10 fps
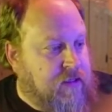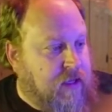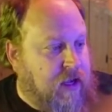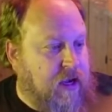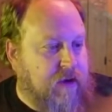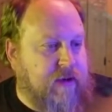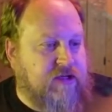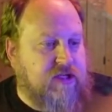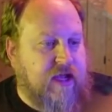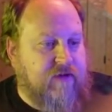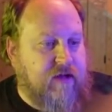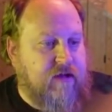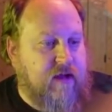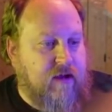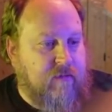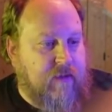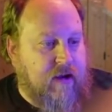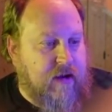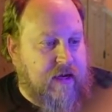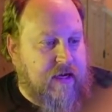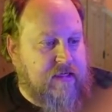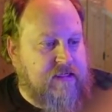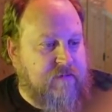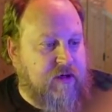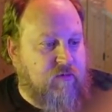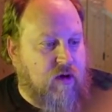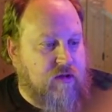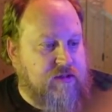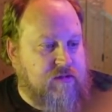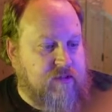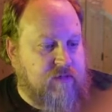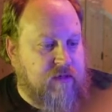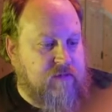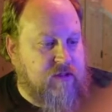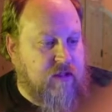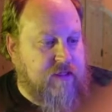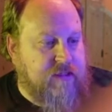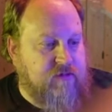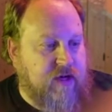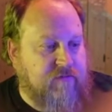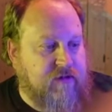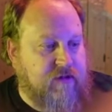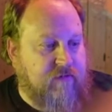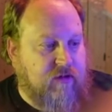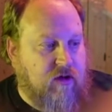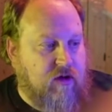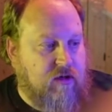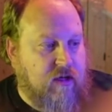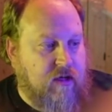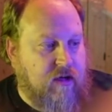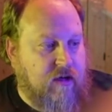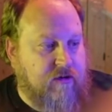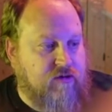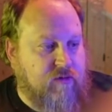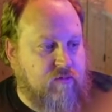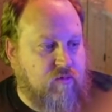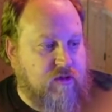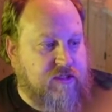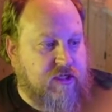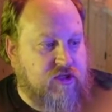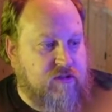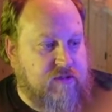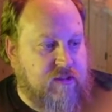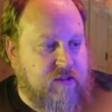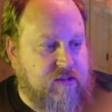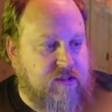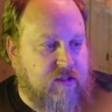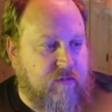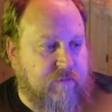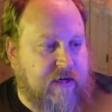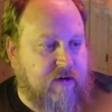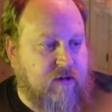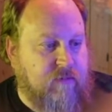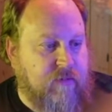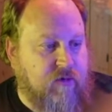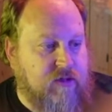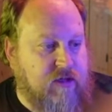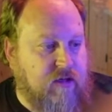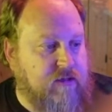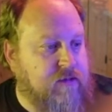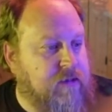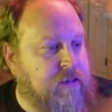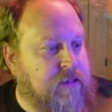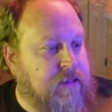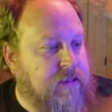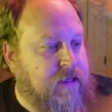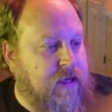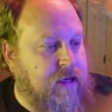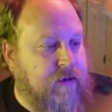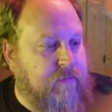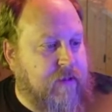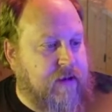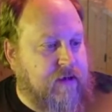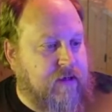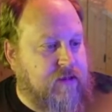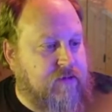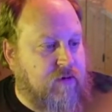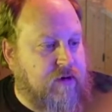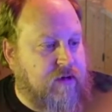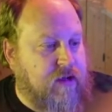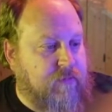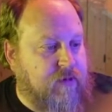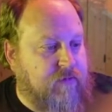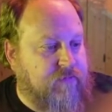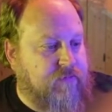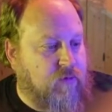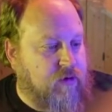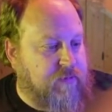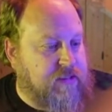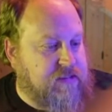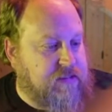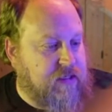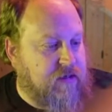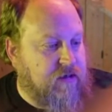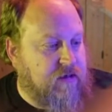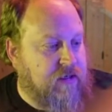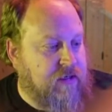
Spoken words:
We actually have an 80 centimeter wall, so a lot of times you have a long uninterrupted wall section, so it's just a little bit bigger and a little bit more solid. And I'm going to throw on a couple of corner pieces here.